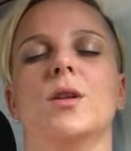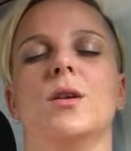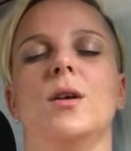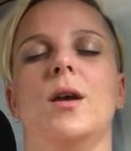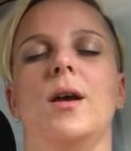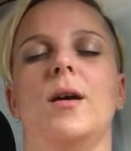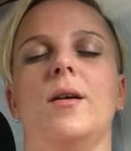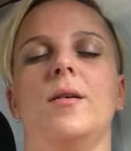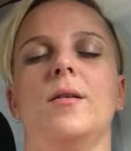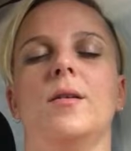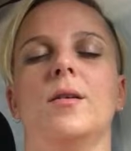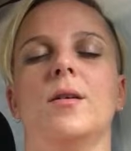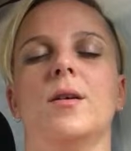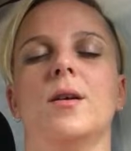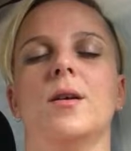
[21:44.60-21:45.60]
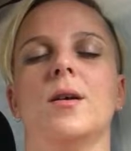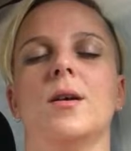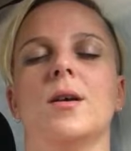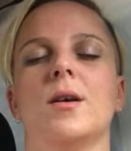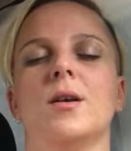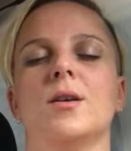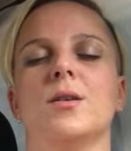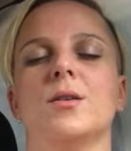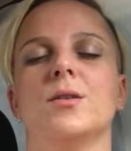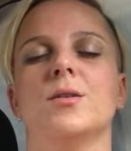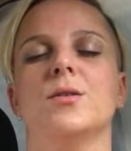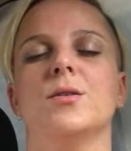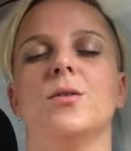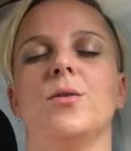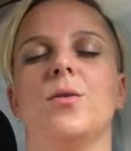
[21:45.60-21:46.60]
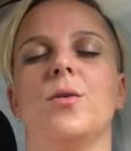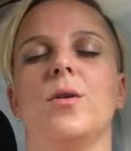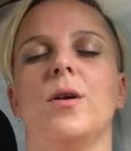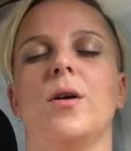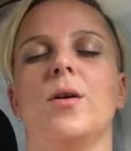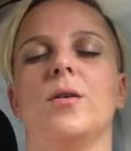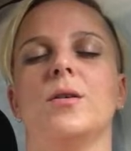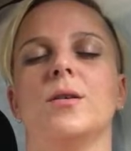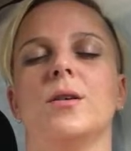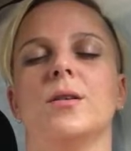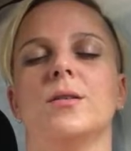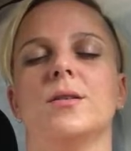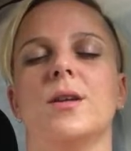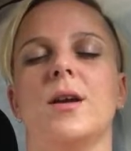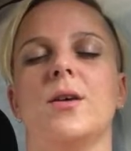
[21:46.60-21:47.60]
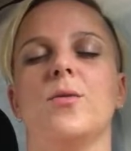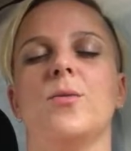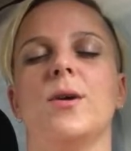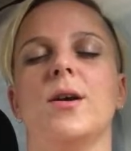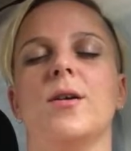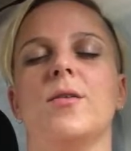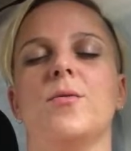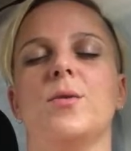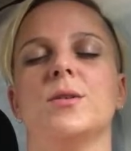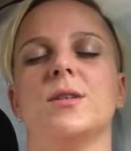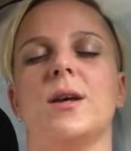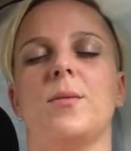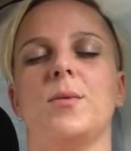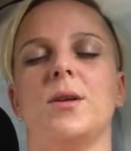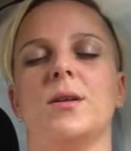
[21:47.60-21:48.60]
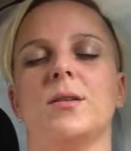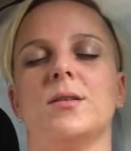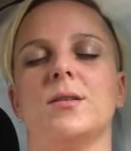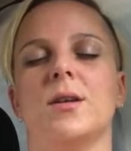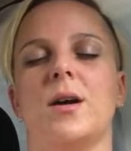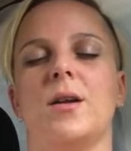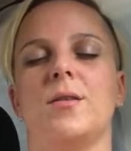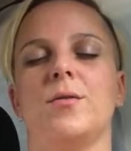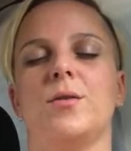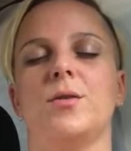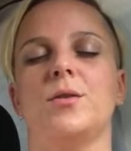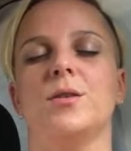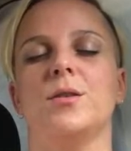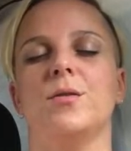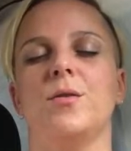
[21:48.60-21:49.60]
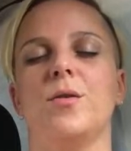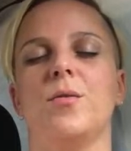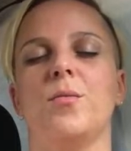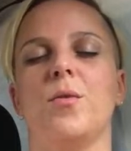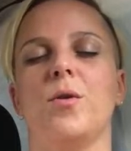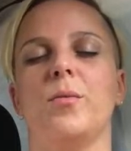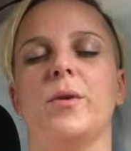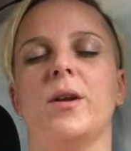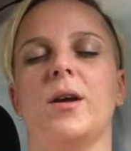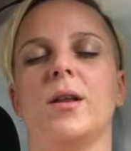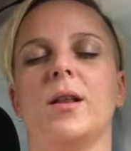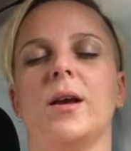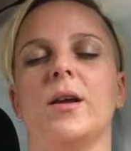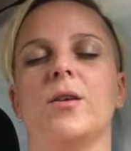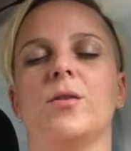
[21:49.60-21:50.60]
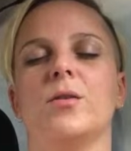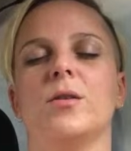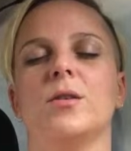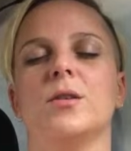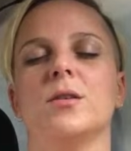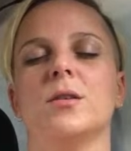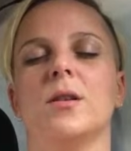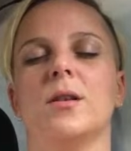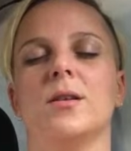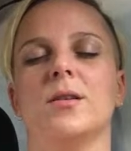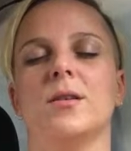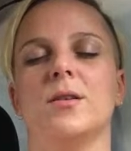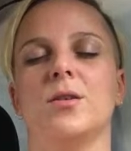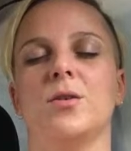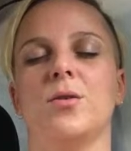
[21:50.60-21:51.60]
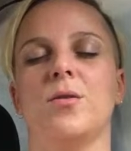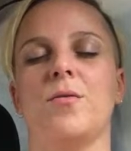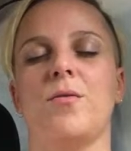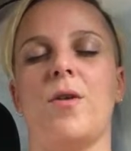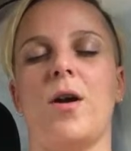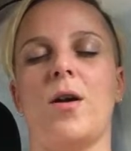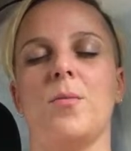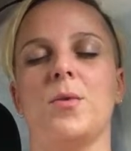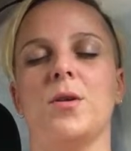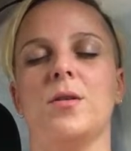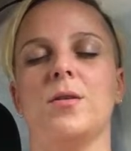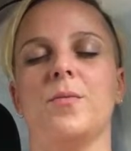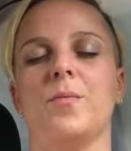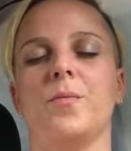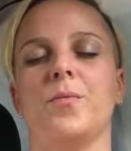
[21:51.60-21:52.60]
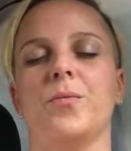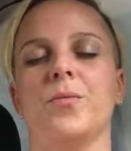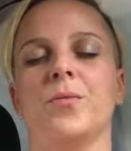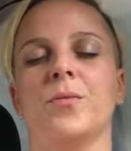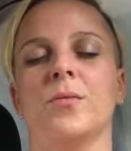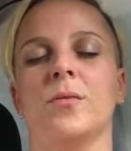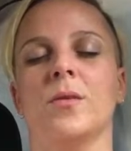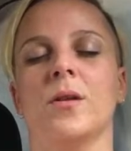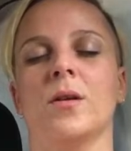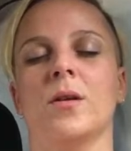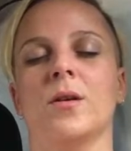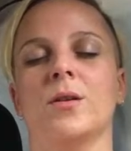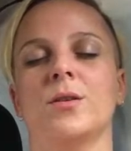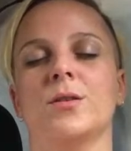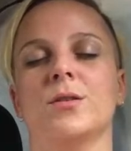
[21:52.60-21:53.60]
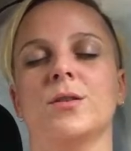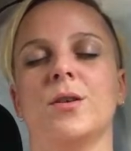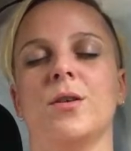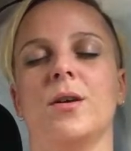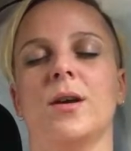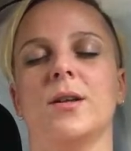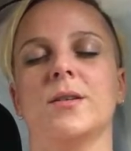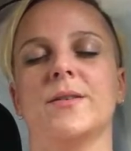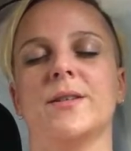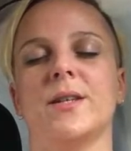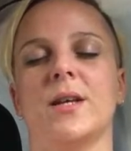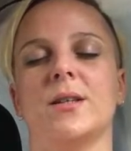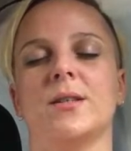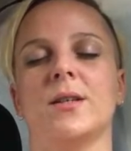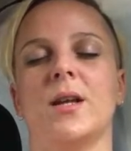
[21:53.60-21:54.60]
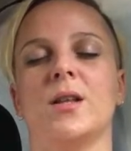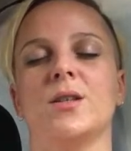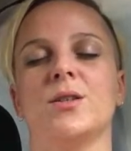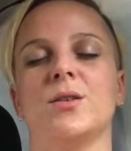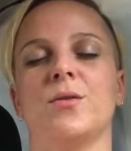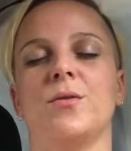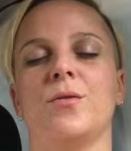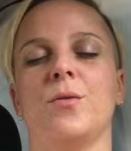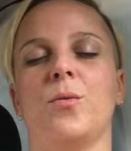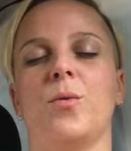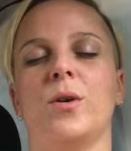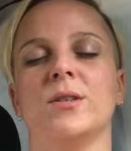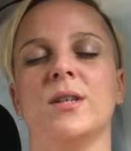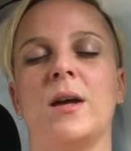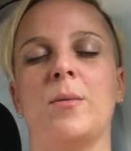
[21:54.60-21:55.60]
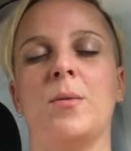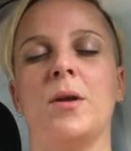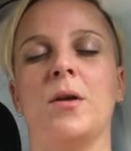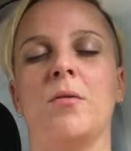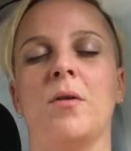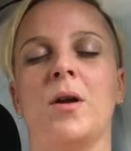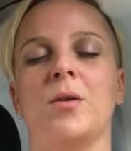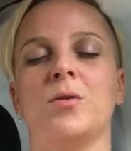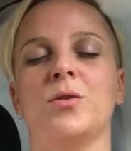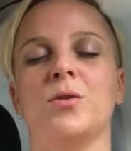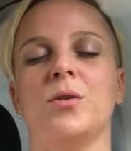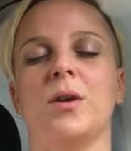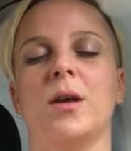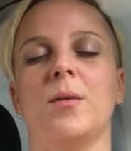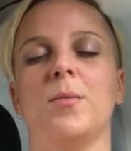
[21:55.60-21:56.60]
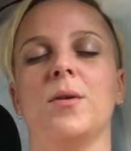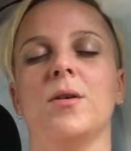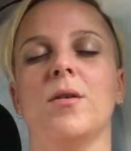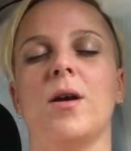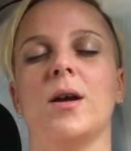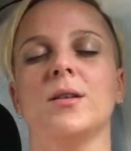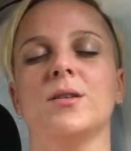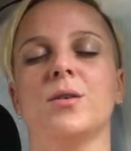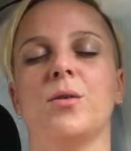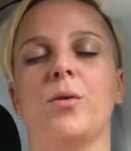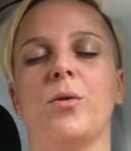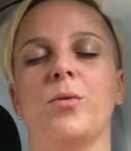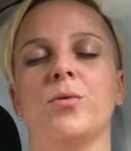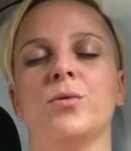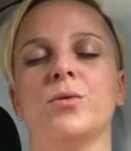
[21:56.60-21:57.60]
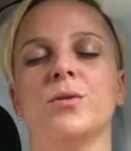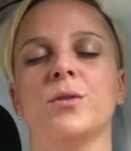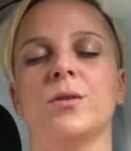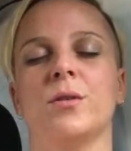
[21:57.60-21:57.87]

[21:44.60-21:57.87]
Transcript: Okay. So staying aware of what's happening inside of you, just for a moment, I'd like you to just listen to your environment, just so you get a sense of what's happening around you, keeping your eyes closed.